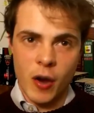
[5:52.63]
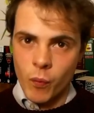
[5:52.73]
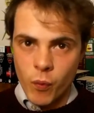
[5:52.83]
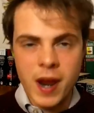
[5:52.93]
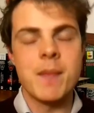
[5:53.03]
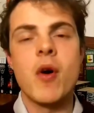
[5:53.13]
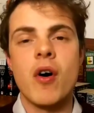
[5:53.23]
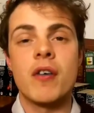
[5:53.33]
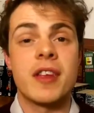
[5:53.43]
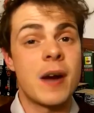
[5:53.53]
way
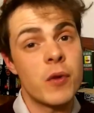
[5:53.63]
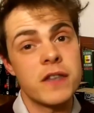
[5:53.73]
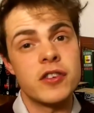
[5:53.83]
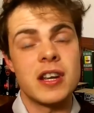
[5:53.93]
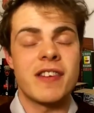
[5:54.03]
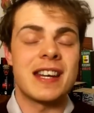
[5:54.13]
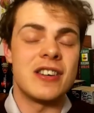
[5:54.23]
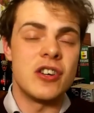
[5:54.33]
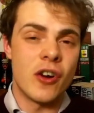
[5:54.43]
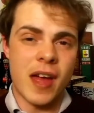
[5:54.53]
more than I would have done if I didn't
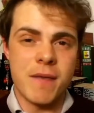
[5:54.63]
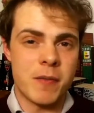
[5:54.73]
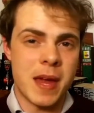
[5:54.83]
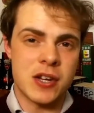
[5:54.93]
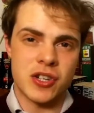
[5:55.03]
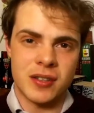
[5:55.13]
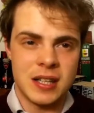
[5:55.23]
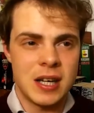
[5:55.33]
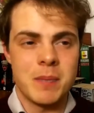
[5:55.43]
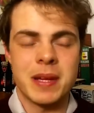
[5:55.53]
know that information,
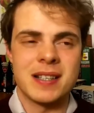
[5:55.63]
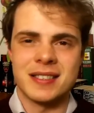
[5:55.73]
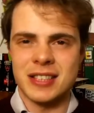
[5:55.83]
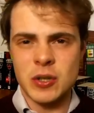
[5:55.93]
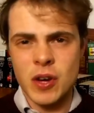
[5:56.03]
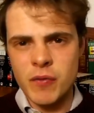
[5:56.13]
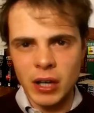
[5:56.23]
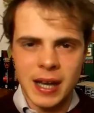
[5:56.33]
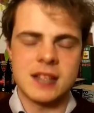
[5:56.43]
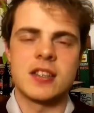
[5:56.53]
because you can
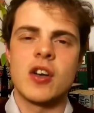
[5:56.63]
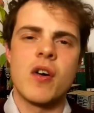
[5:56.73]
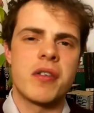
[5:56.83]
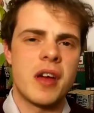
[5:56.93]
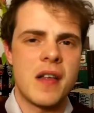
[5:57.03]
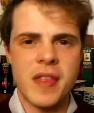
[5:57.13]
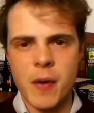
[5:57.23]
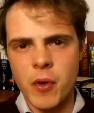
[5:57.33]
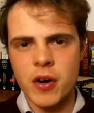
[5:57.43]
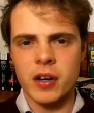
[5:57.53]
relate to the author and their
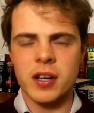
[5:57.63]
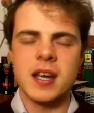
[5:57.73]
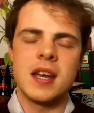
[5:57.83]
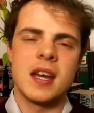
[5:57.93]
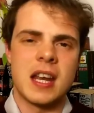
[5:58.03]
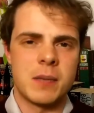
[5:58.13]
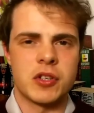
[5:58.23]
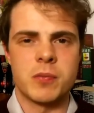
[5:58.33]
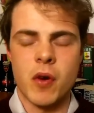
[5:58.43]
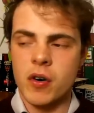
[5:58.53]
work in
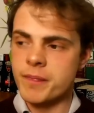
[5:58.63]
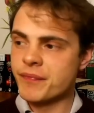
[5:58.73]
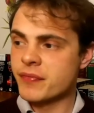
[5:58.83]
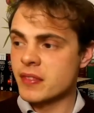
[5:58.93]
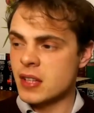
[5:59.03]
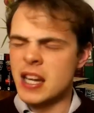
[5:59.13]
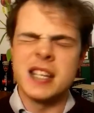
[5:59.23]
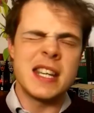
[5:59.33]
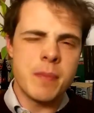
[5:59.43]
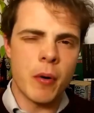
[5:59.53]
a
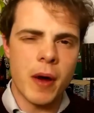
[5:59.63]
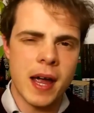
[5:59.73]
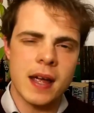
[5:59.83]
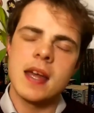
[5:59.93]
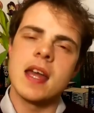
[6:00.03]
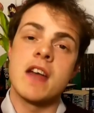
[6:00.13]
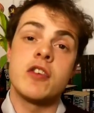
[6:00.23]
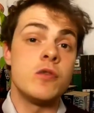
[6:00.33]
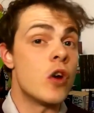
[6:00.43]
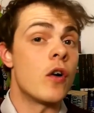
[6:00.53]
deeper way if
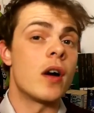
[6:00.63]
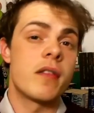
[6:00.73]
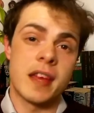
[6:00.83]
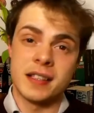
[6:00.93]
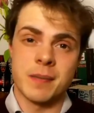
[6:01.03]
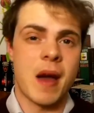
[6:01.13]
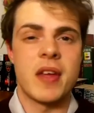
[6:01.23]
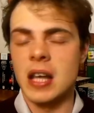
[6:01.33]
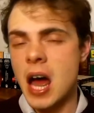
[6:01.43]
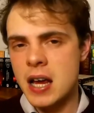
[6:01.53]
you know things about
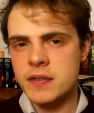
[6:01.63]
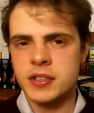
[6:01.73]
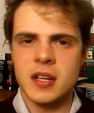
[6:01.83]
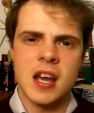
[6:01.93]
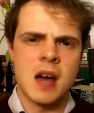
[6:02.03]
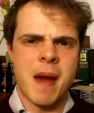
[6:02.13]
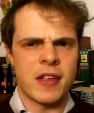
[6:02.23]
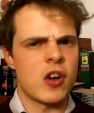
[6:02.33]
their lives, about the